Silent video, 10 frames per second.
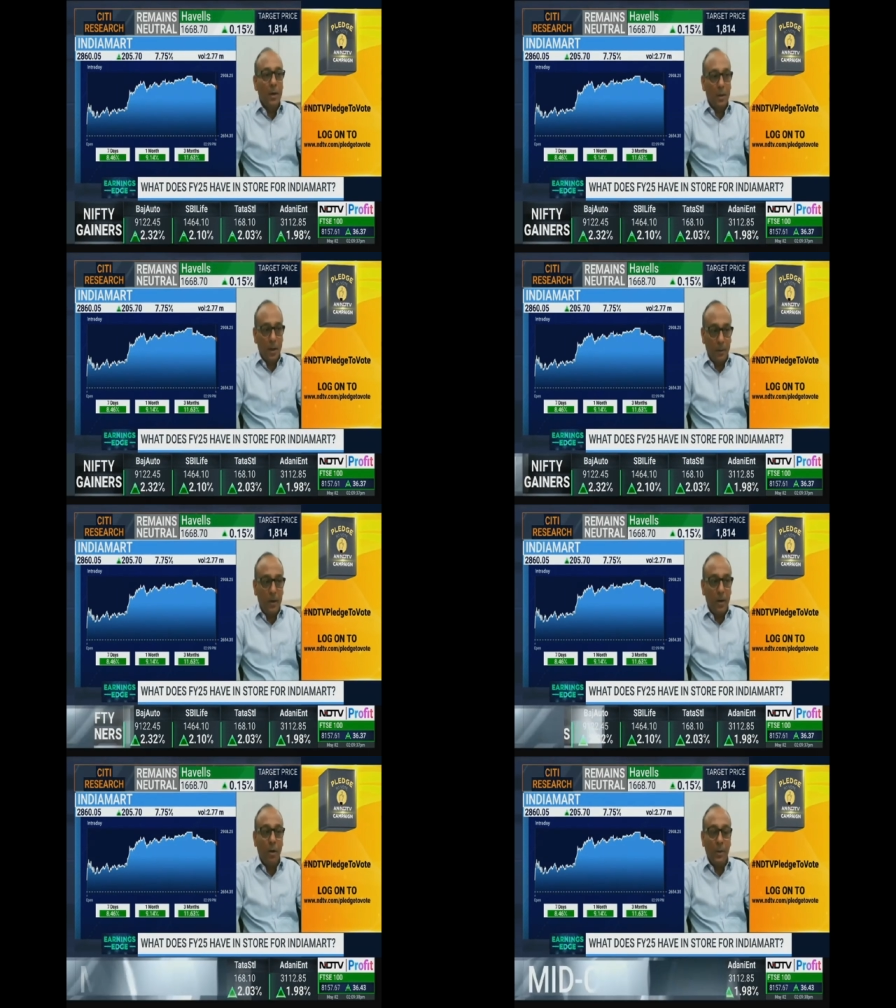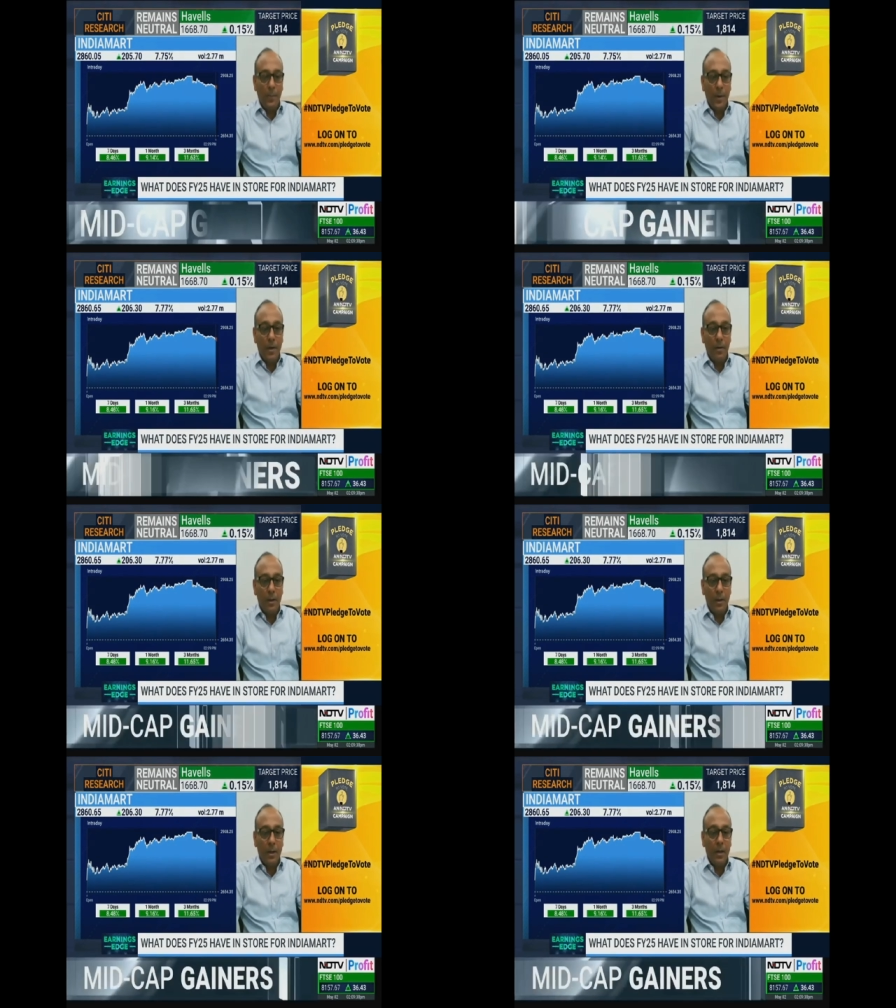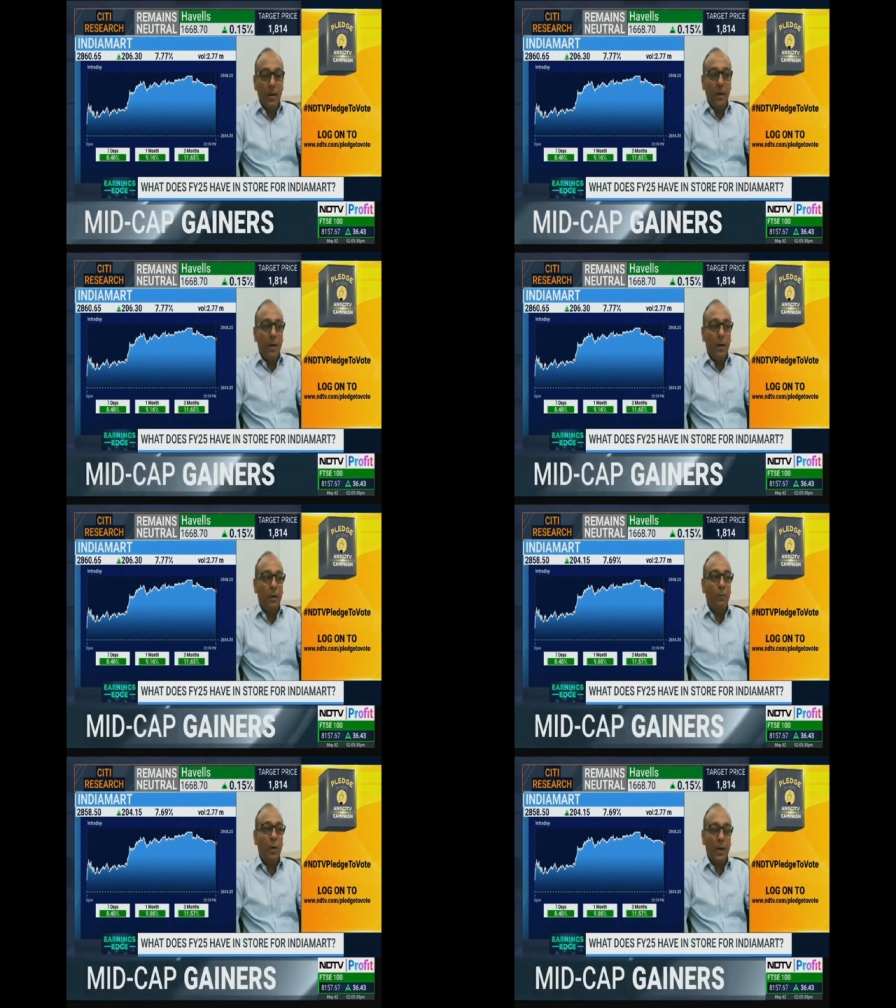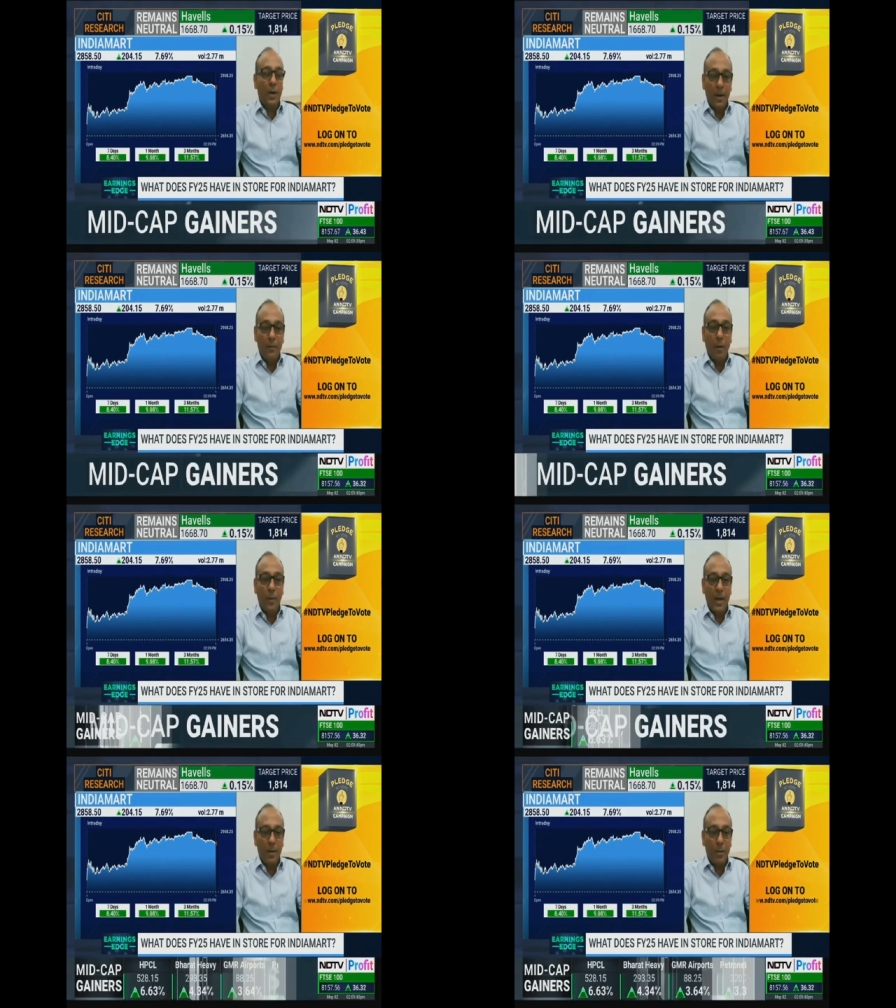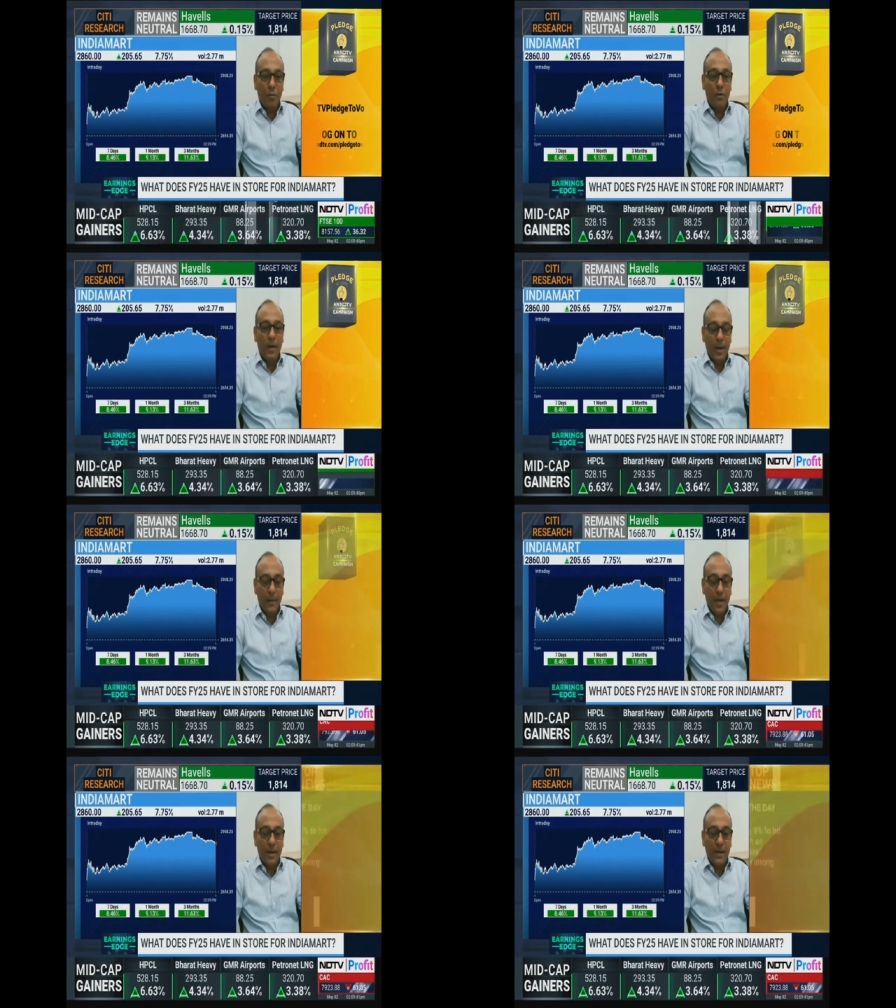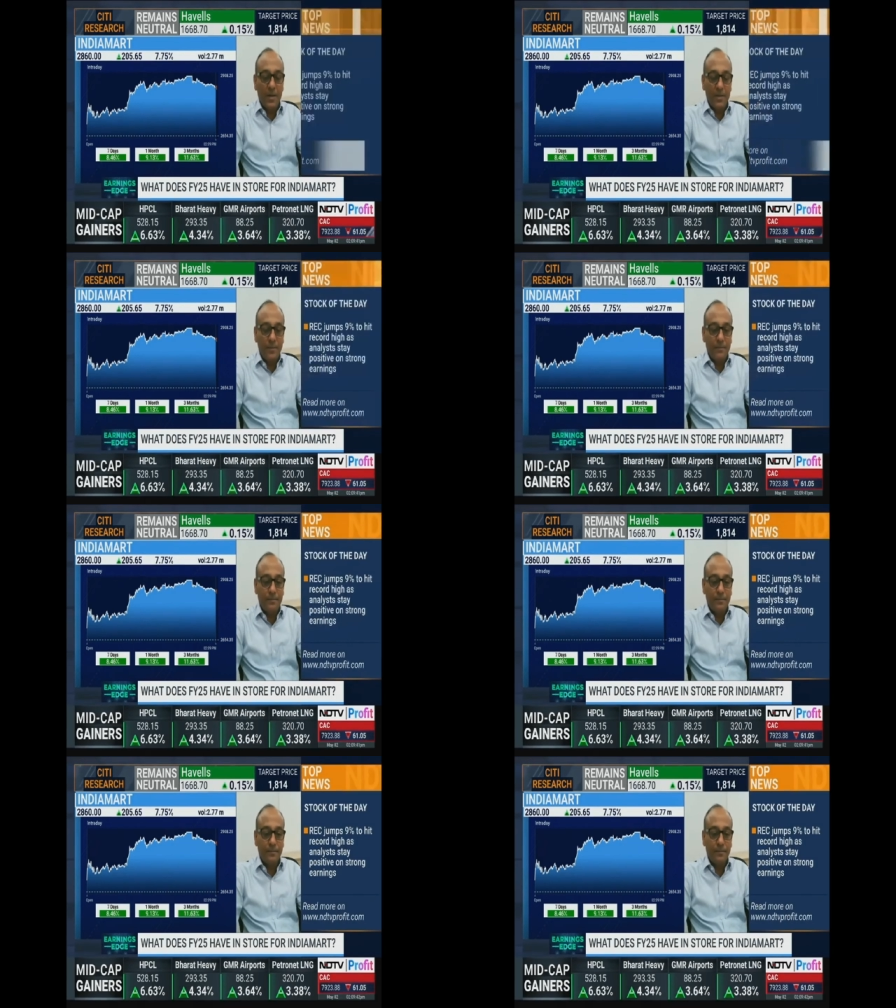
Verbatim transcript: but it will all depend on the uh, what kind of top line growth we can manage.